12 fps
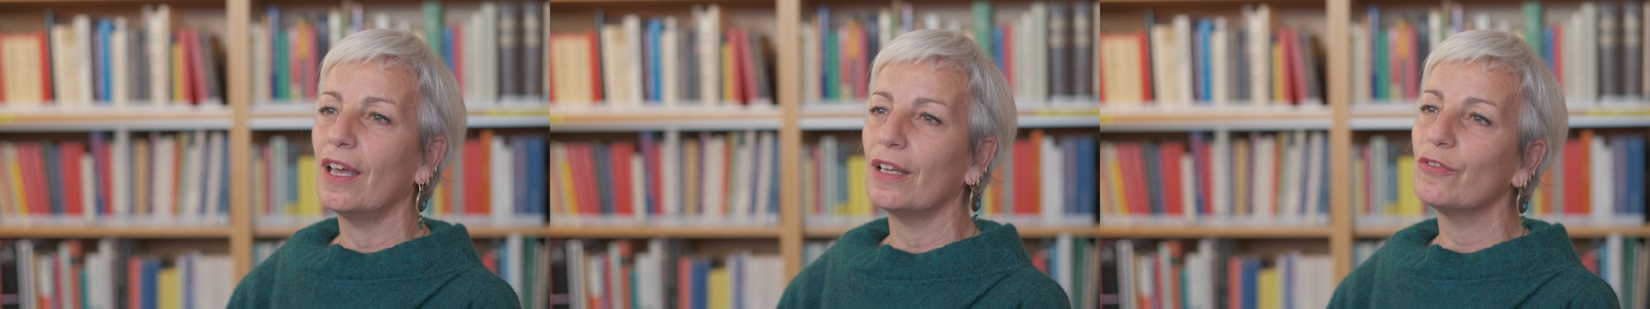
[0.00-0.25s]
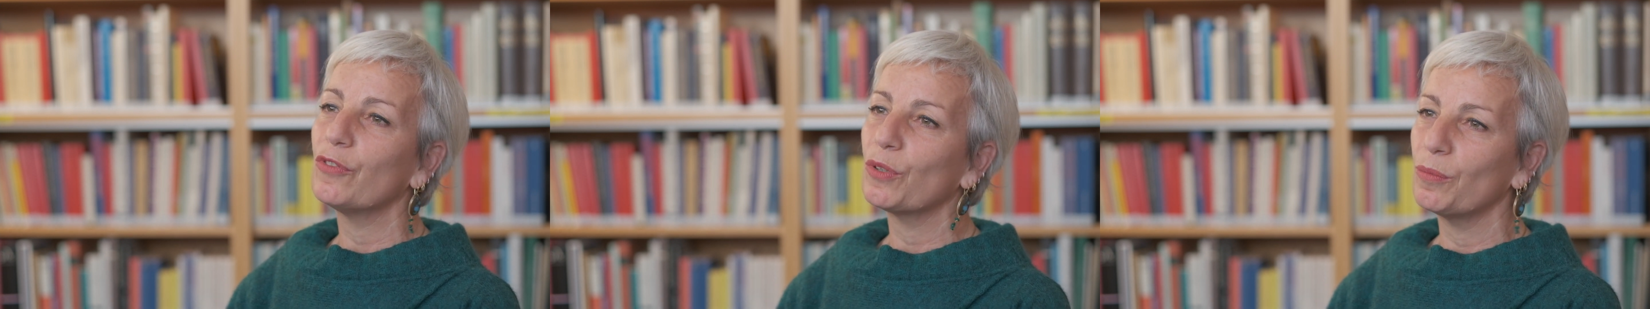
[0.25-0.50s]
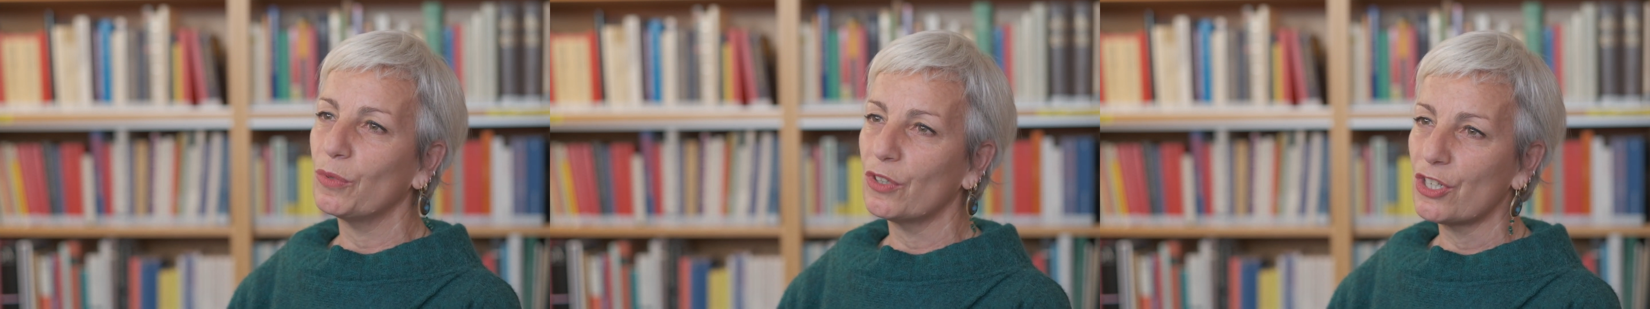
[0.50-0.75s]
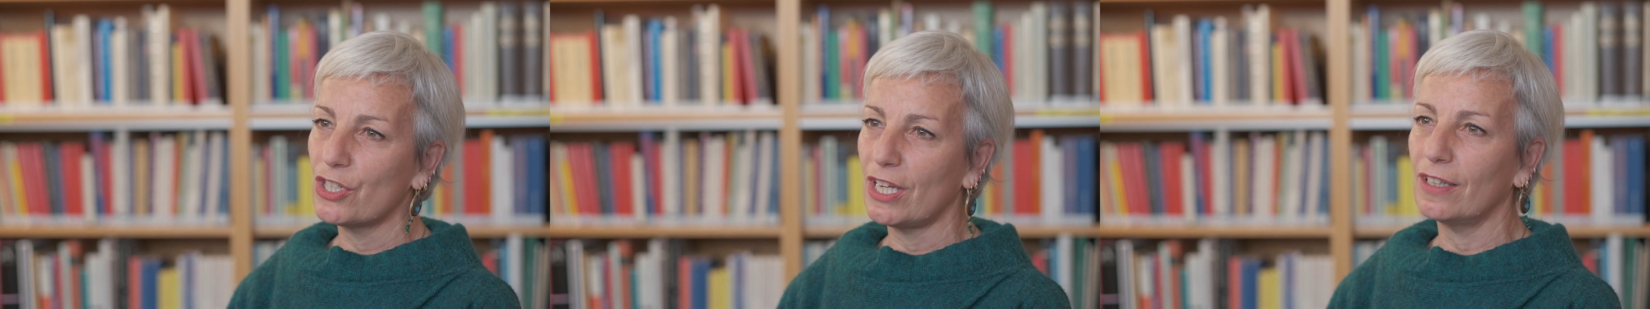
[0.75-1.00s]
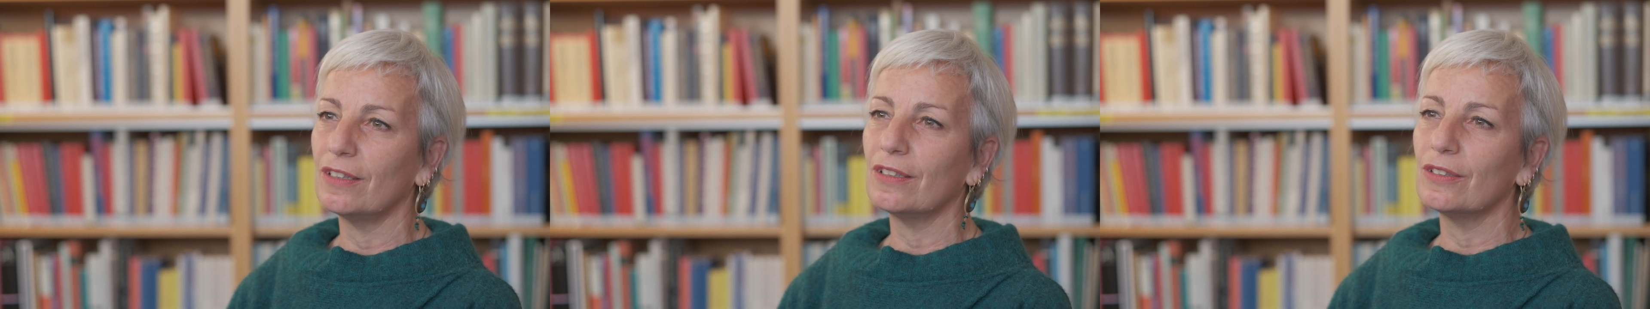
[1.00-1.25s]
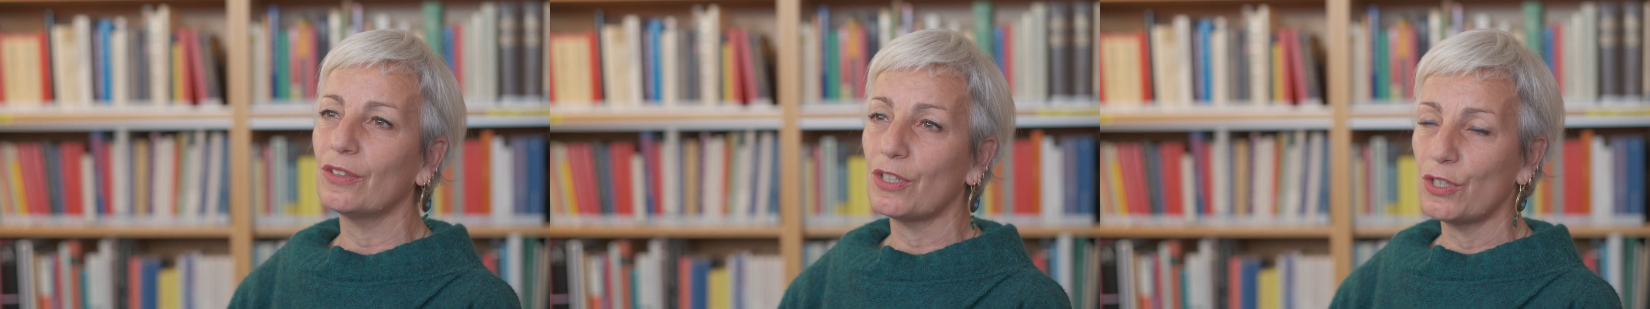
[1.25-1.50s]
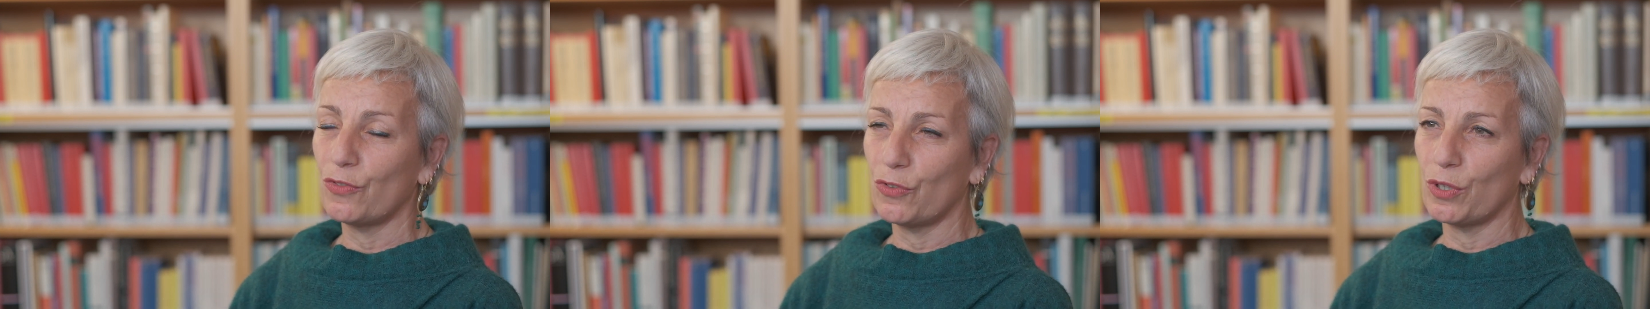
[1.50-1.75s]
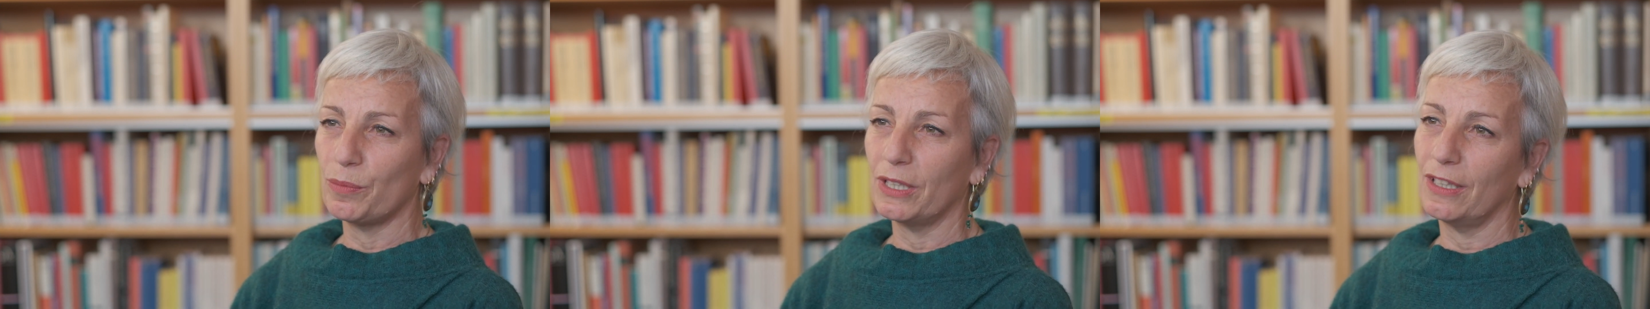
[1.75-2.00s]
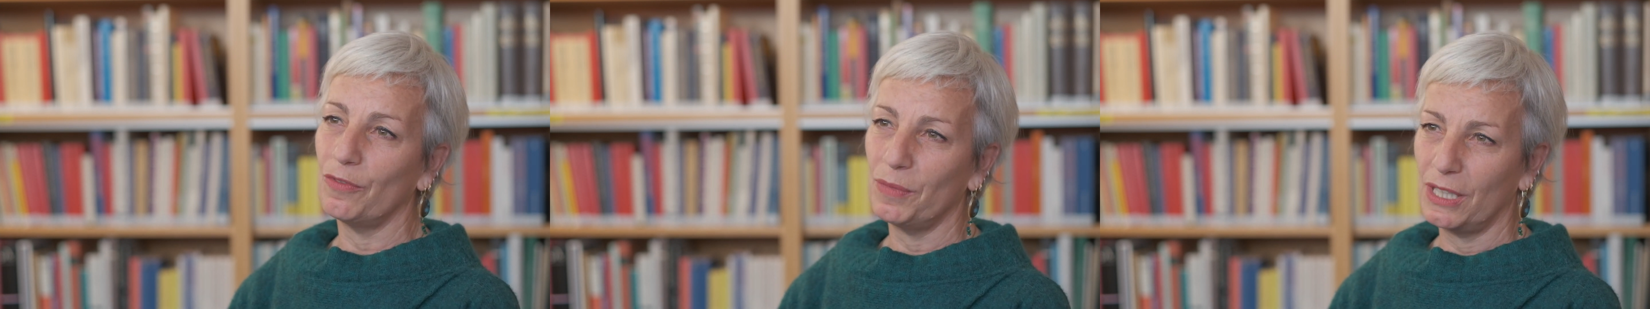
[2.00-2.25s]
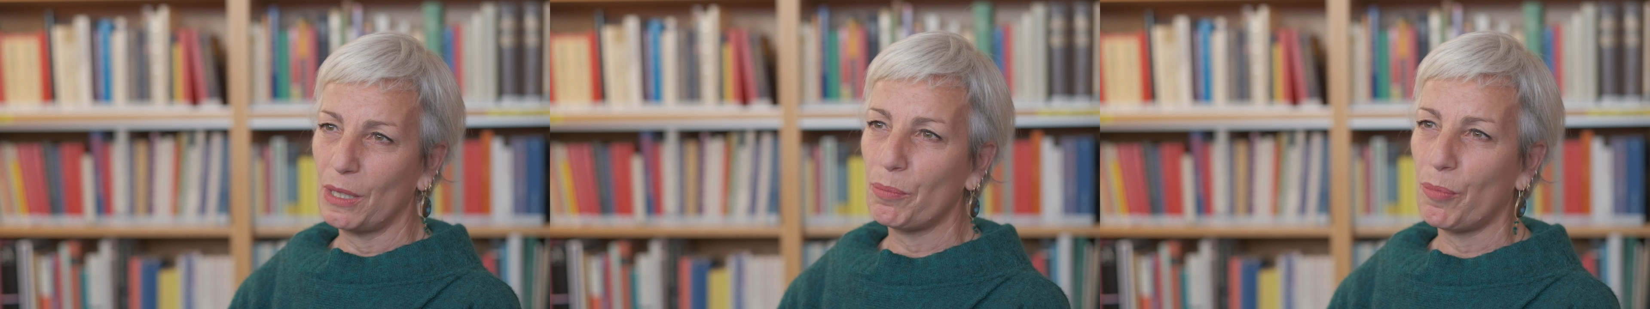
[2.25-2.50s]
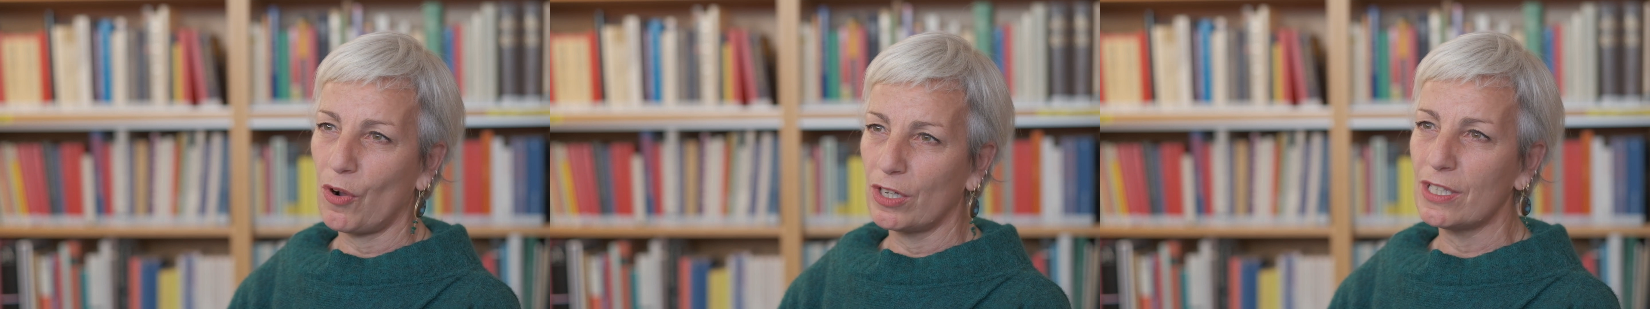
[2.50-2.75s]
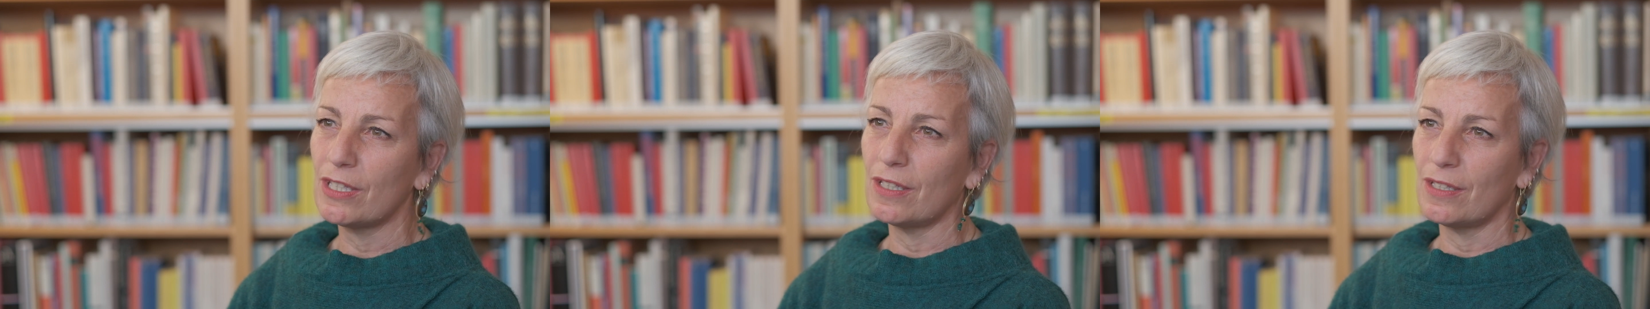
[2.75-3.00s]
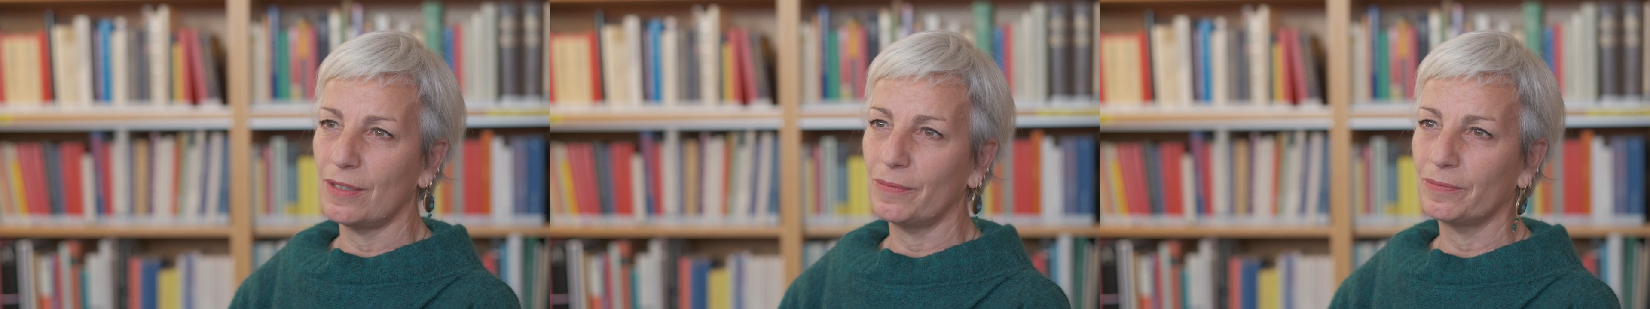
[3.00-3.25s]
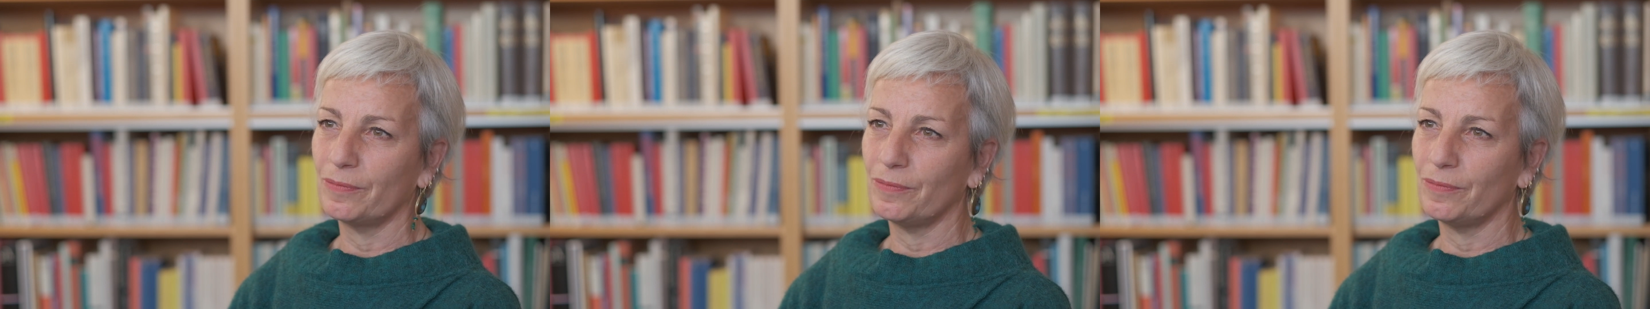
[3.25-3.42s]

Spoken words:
and for more gender transformative media policies.